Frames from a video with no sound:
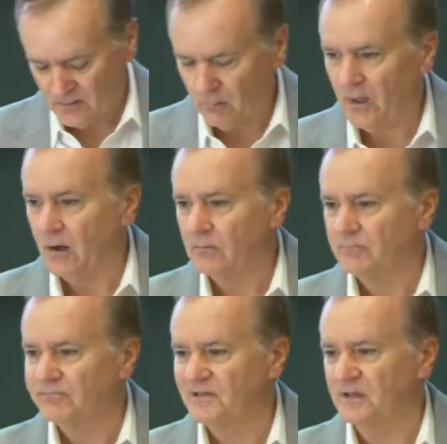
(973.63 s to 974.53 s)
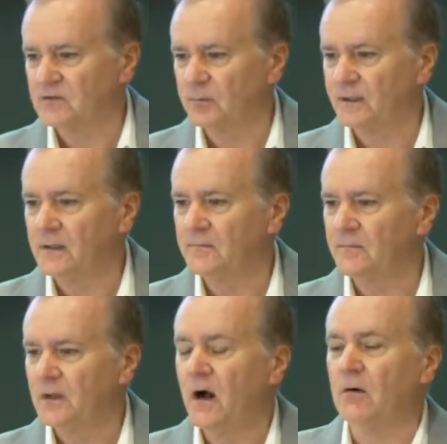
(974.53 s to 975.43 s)
Well, predictably,
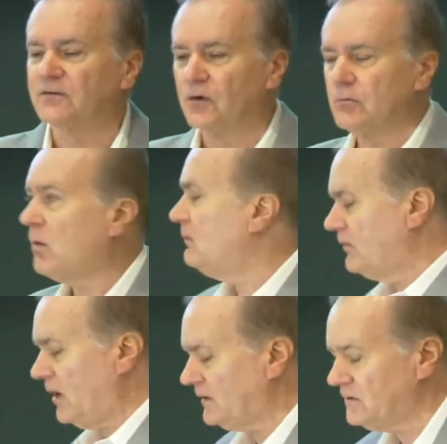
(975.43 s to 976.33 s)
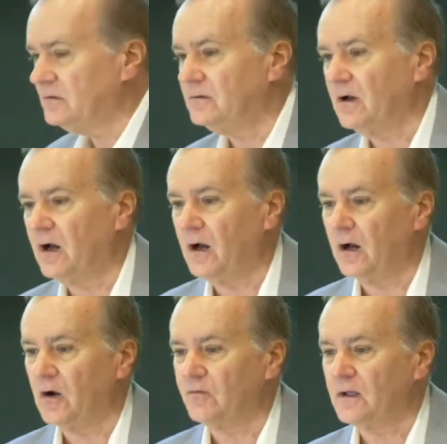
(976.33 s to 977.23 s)
so what we've got
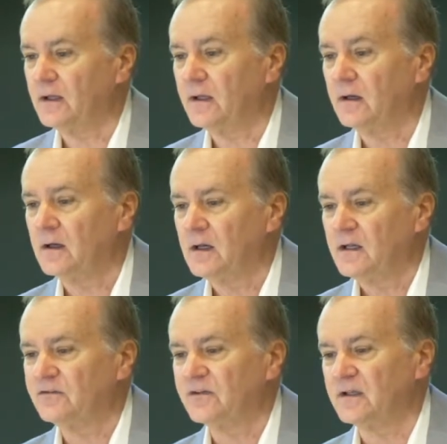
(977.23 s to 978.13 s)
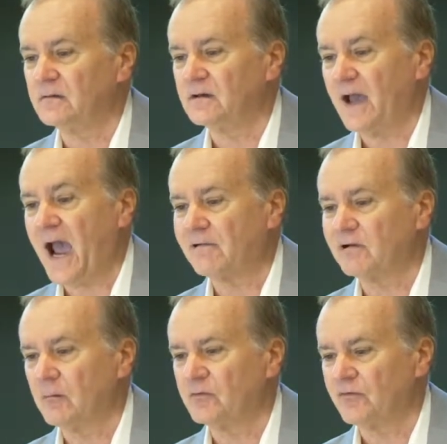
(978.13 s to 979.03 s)
over here is the
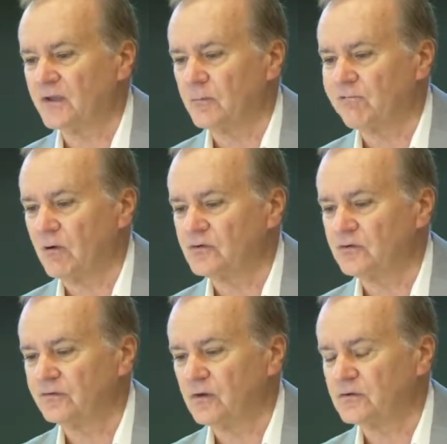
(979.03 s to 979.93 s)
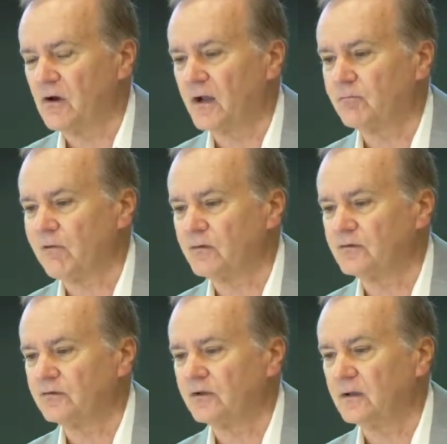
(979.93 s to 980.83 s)
acronyms for the approaches, those 9
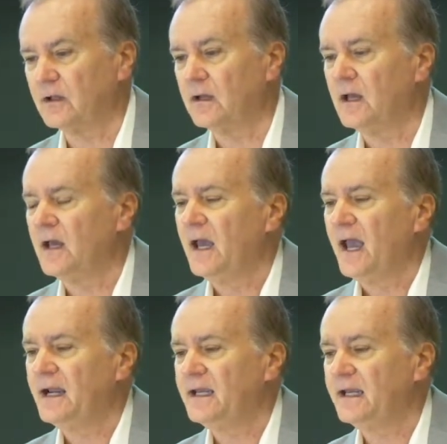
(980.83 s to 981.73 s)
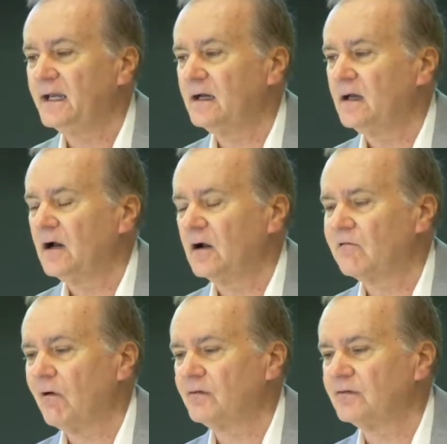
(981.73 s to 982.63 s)
approaches here. And here,
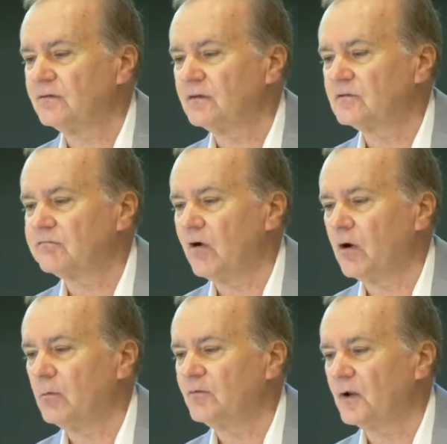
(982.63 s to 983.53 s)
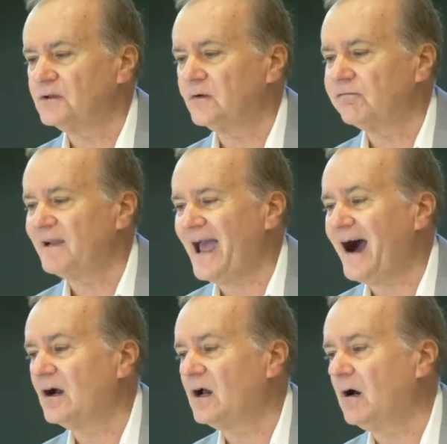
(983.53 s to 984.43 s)
across this row, we've got different
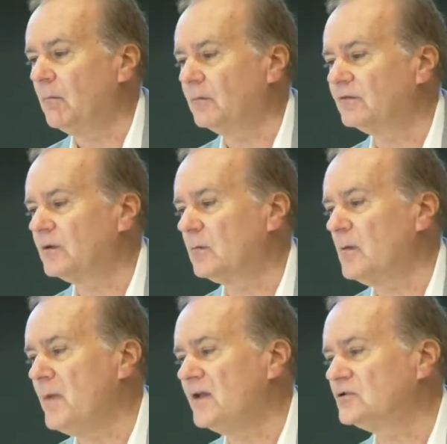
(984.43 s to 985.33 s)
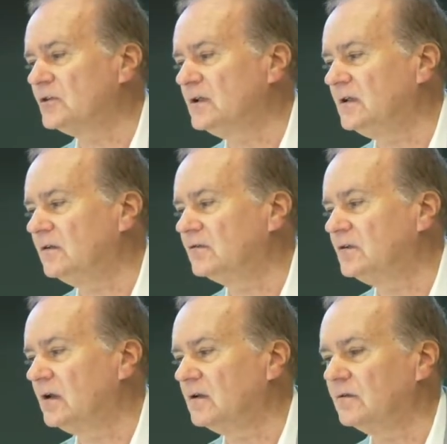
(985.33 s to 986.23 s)
outcomes that were measured in these
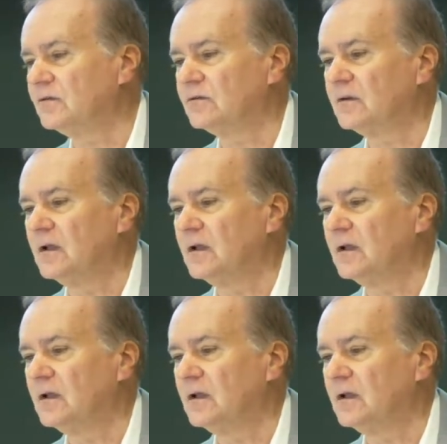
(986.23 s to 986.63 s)
studies.